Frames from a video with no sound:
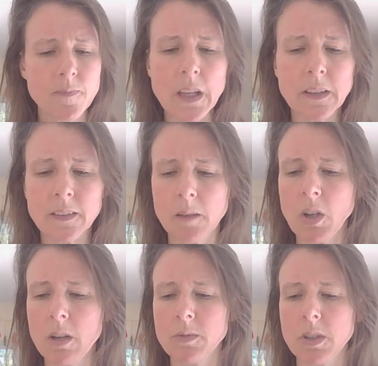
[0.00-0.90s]

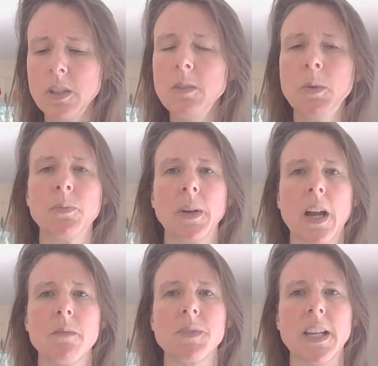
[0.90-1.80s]
Sometimes a new movement
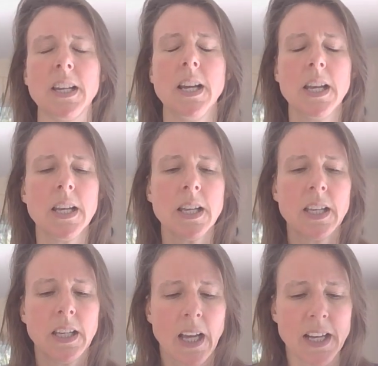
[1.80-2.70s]
comes in
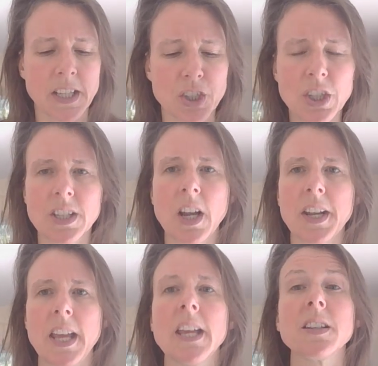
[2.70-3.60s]
and it just kind
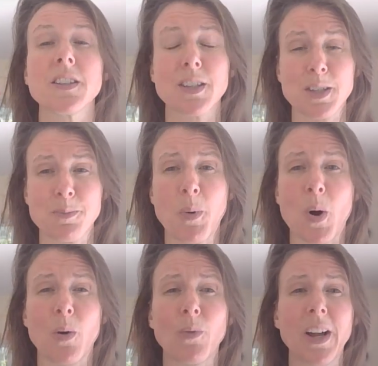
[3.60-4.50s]
of hits the
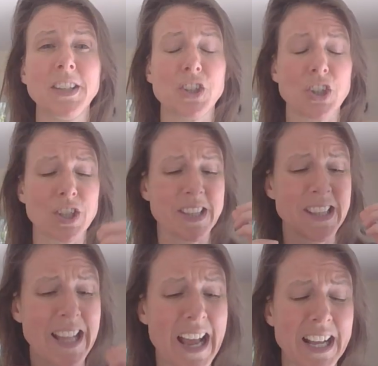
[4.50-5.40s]
spot, right? Just
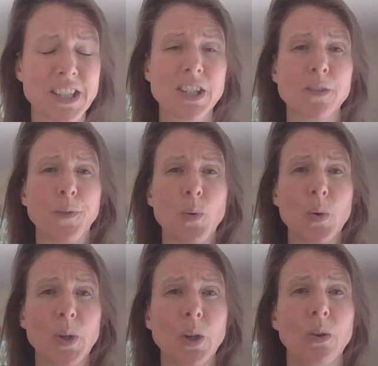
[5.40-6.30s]
lands for
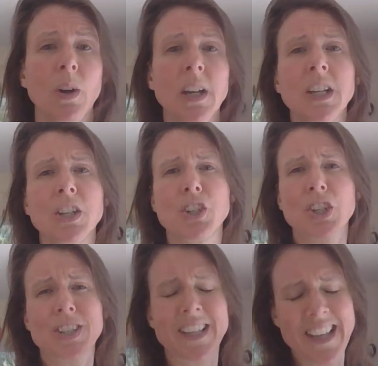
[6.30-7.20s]
you,
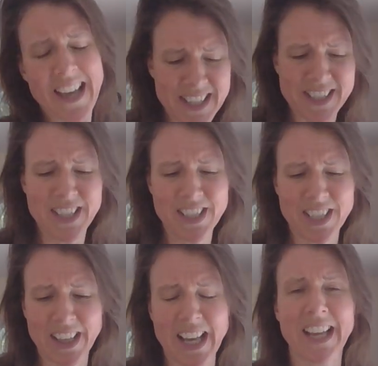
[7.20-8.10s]
just gets
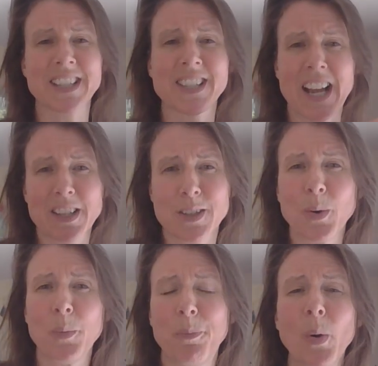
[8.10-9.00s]
into that exact
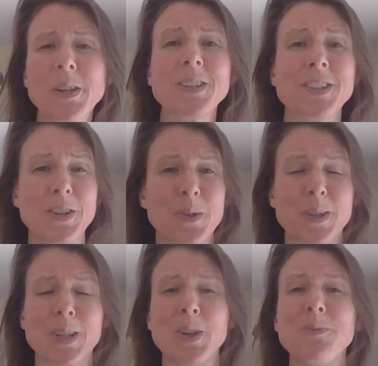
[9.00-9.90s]
sort of point in your
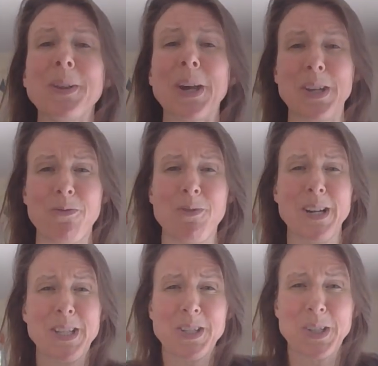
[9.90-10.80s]
soma that you're
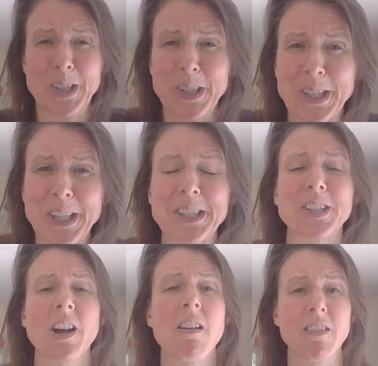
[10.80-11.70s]
really sort of looking to
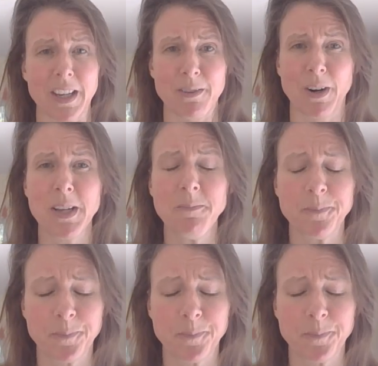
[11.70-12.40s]
target, right?